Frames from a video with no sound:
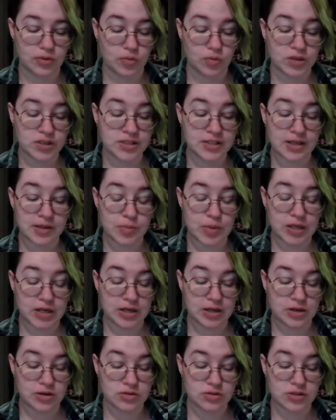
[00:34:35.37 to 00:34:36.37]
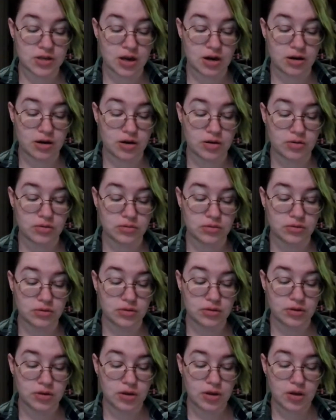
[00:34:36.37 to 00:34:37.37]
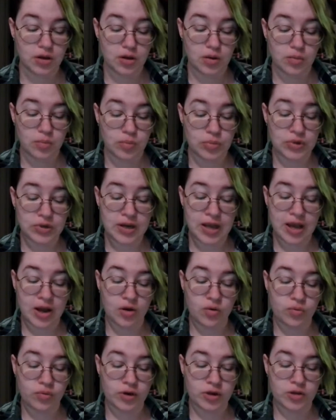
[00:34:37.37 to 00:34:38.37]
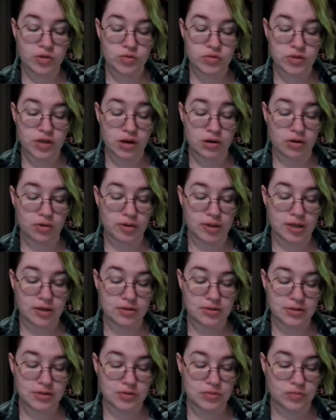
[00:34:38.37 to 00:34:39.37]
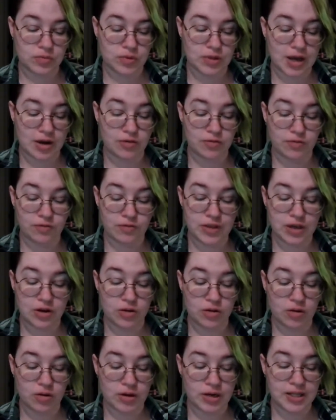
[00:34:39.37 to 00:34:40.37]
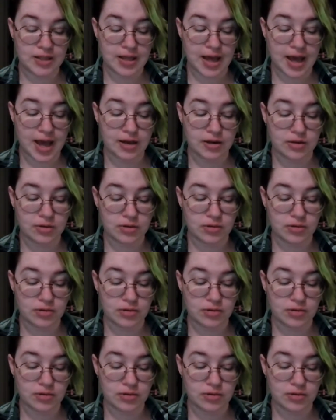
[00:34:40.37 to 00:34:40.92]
Once I pitied your sorrow. But now were you sorrowless, without fear or any lack,